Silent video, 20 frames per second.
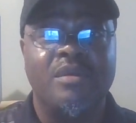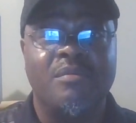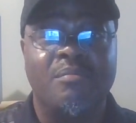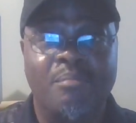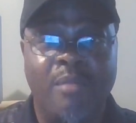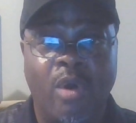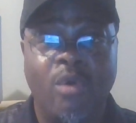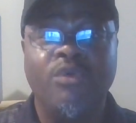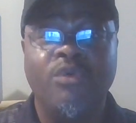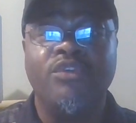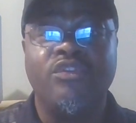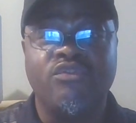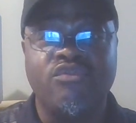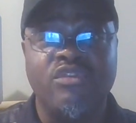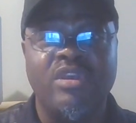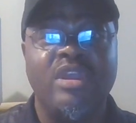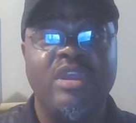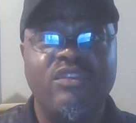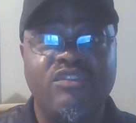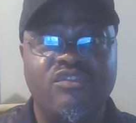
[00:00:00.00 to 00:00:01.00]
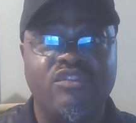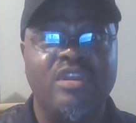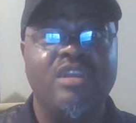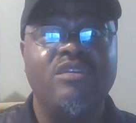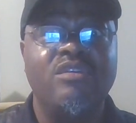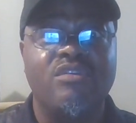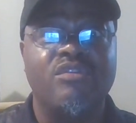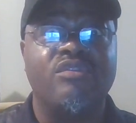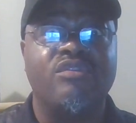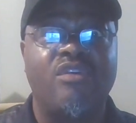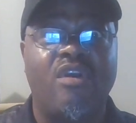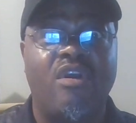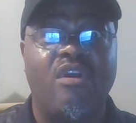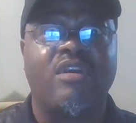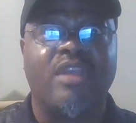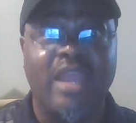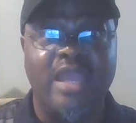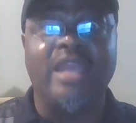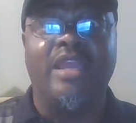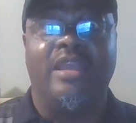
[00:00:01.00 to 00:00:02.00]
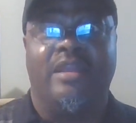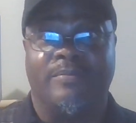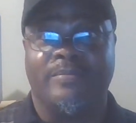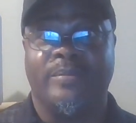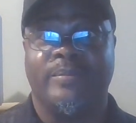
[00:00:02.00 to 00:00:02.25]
most transgenders are gay.